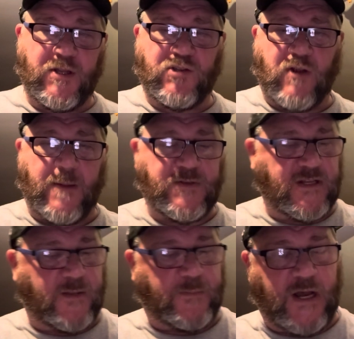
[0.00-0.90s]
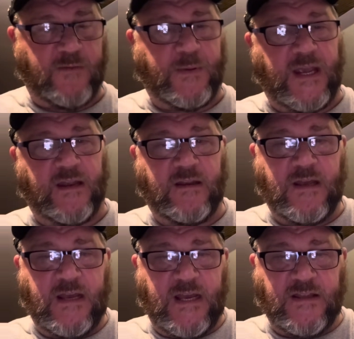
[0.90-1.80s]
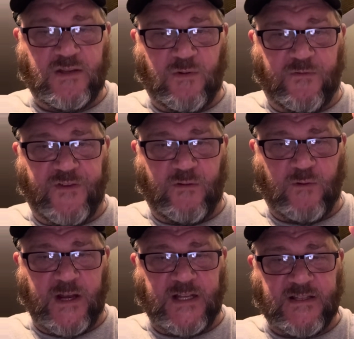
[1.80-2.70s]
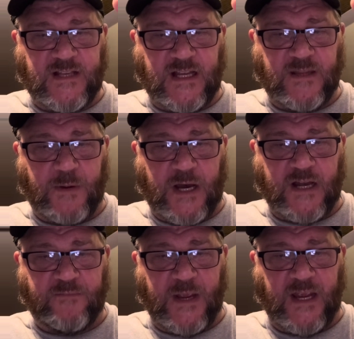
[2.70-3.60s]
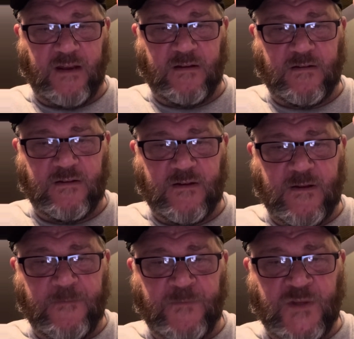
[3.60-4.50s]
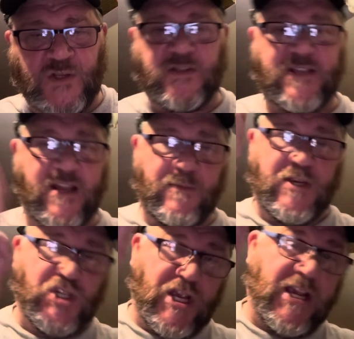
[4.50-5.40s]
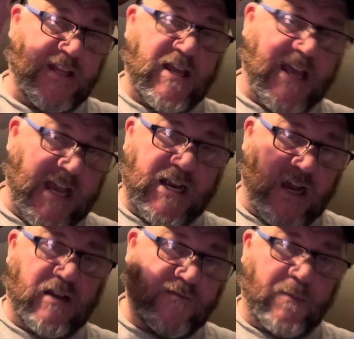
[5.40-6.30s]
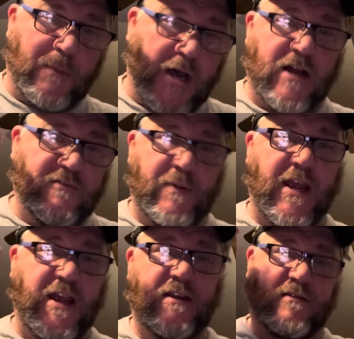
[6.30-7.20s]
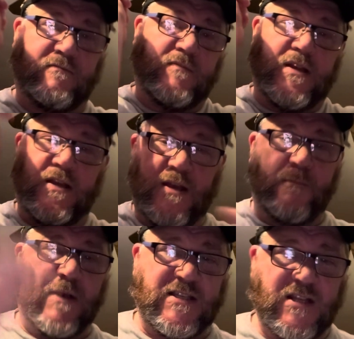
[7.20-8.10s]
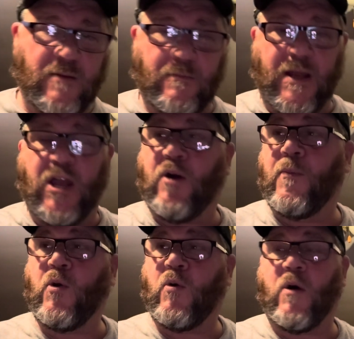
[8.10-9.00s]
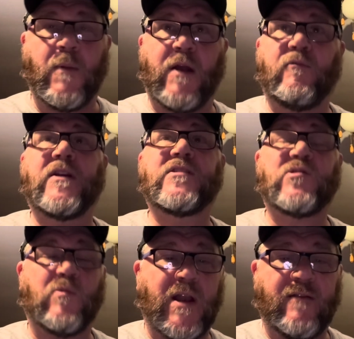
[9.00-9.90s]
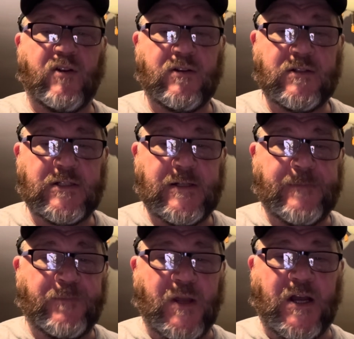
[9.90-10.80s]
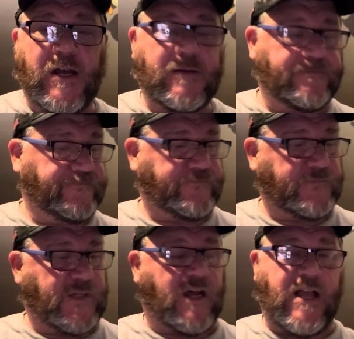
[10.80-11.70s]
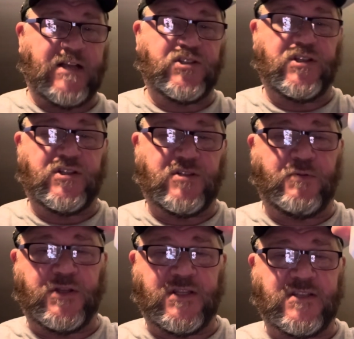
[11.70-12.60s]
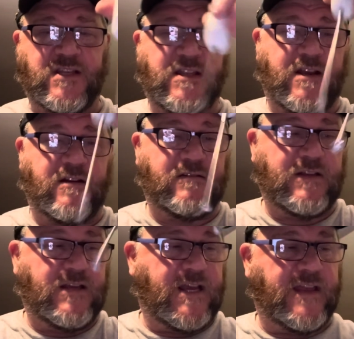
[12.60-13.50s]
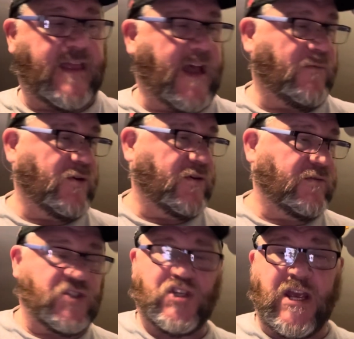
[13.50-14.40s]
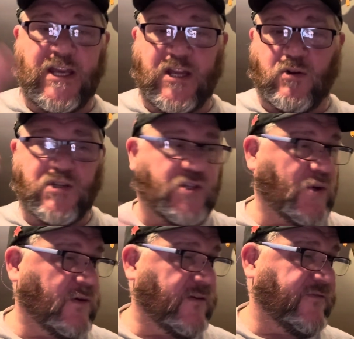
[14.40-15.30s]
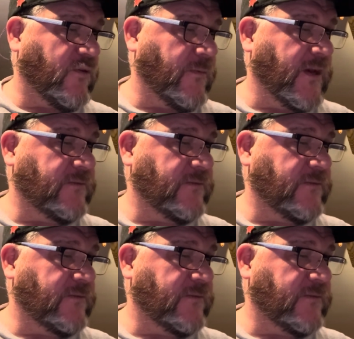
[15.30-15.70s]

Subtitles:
drops into the pot of paint, and this will fit right inside the pot of paint. So instead of me shaking the heck out of the pot of paint and messing up my elbow or my wrist or whatever, I'll actually just put this in there, and that will shake it or stir it for me.